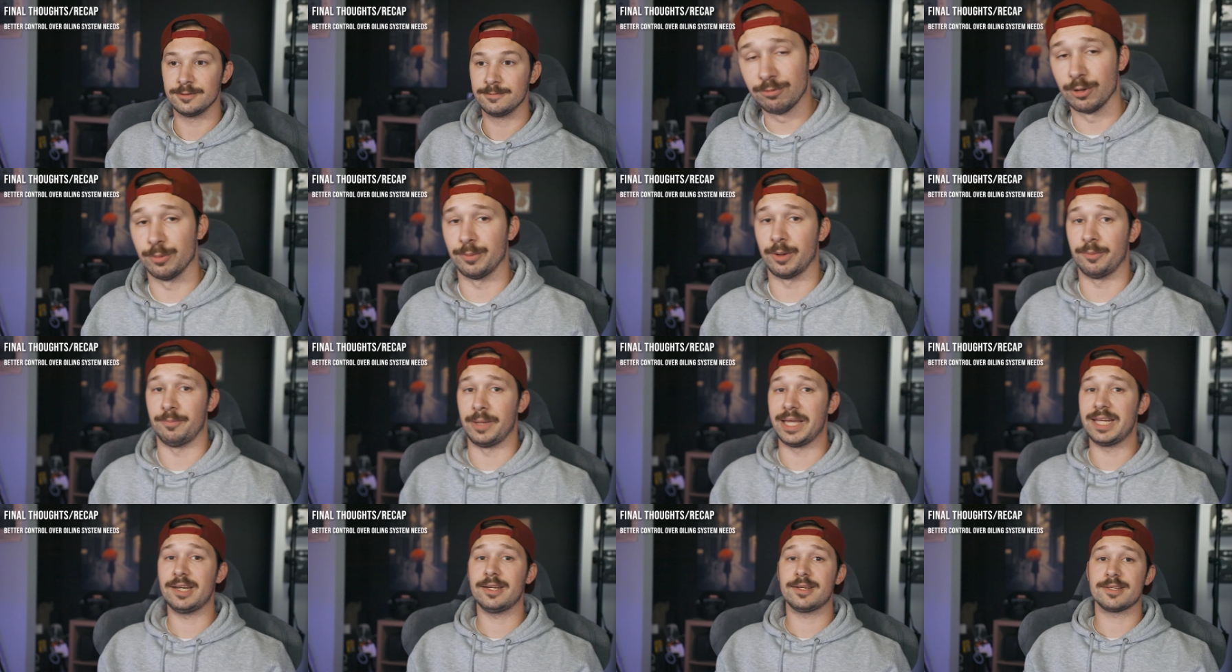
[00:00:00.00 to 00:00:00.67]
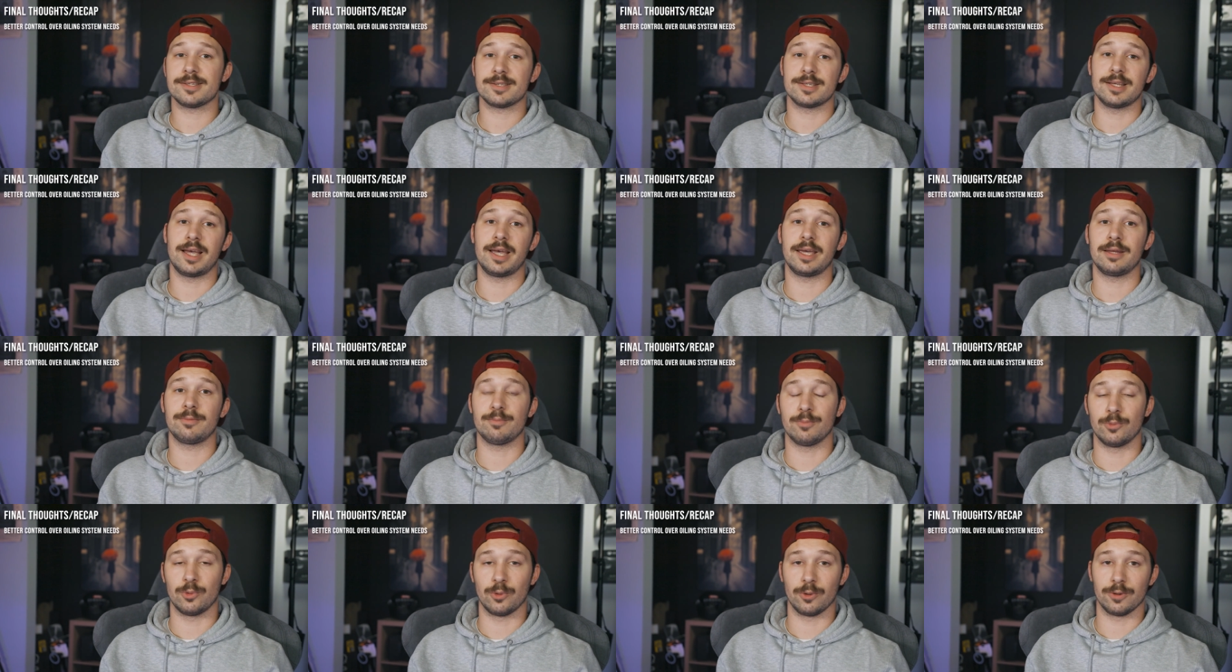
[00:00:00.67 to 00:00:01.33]
From a maintenance
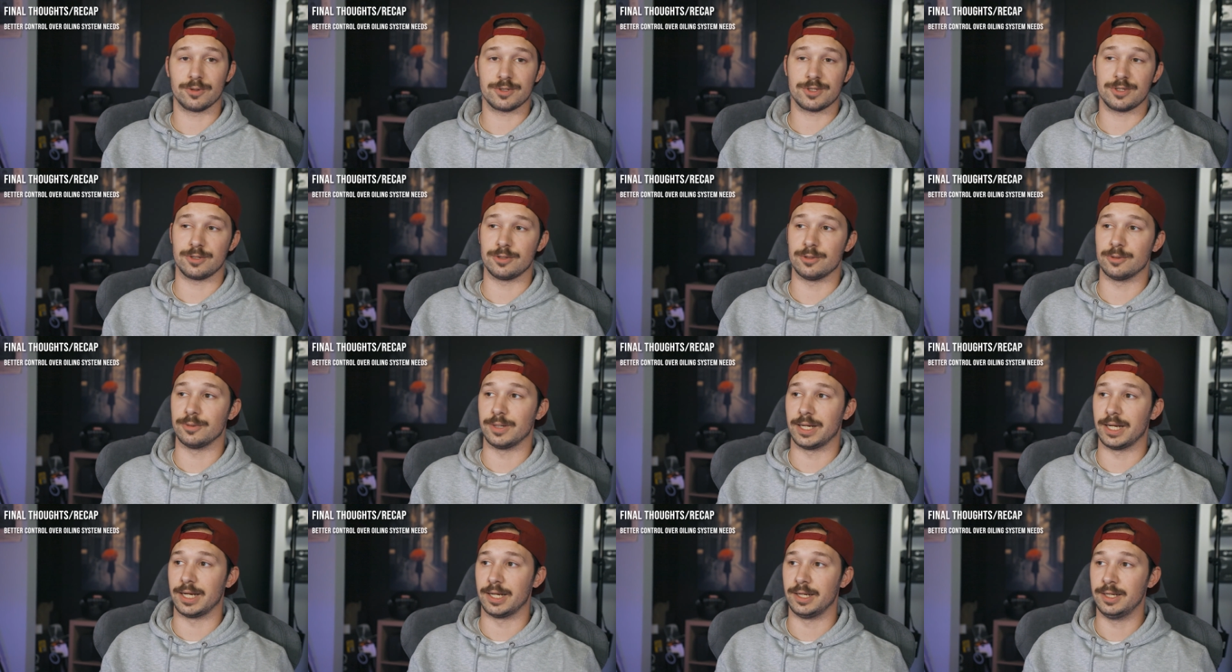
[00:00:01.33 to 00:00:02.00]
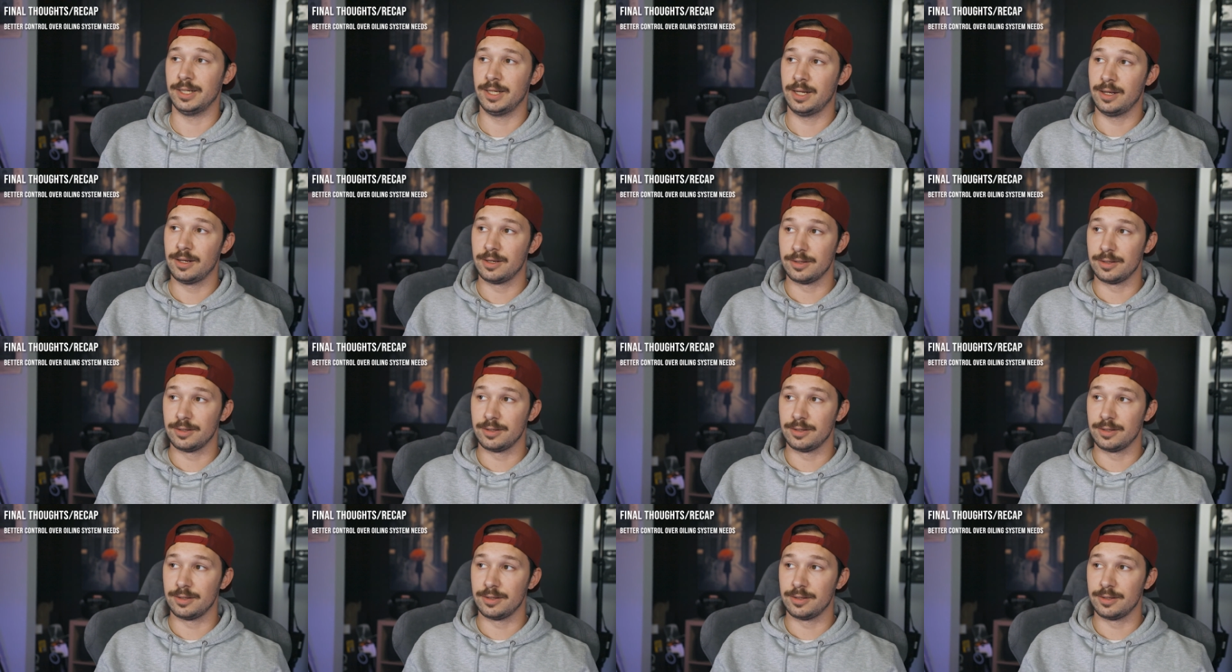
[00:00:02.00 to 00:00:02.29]
side, more to